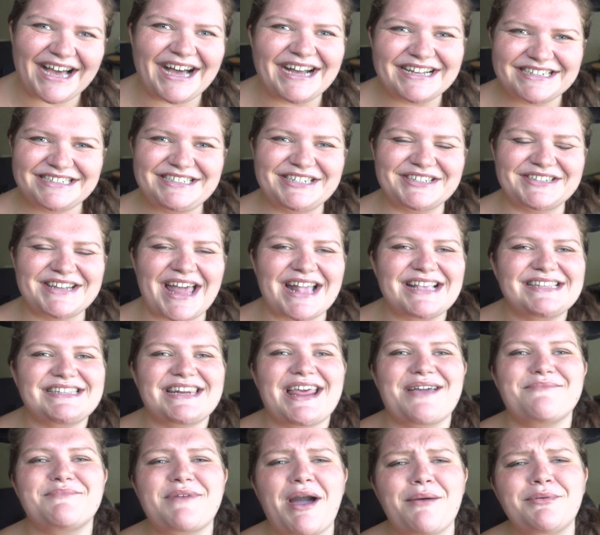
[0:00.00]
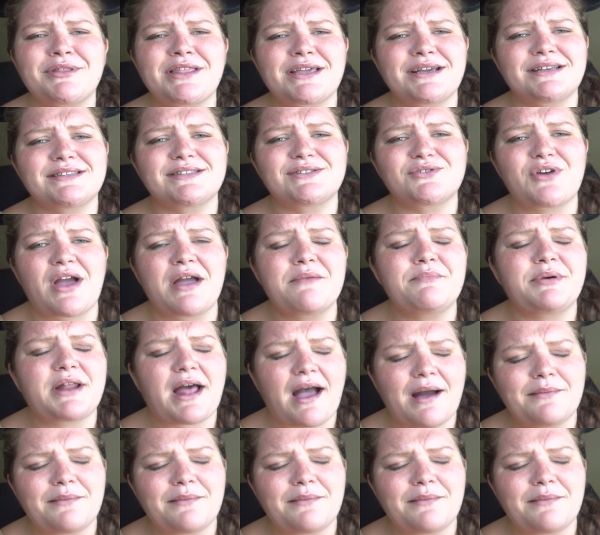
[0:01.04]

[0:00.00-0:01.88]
Until next time, comment, like, and subscribe.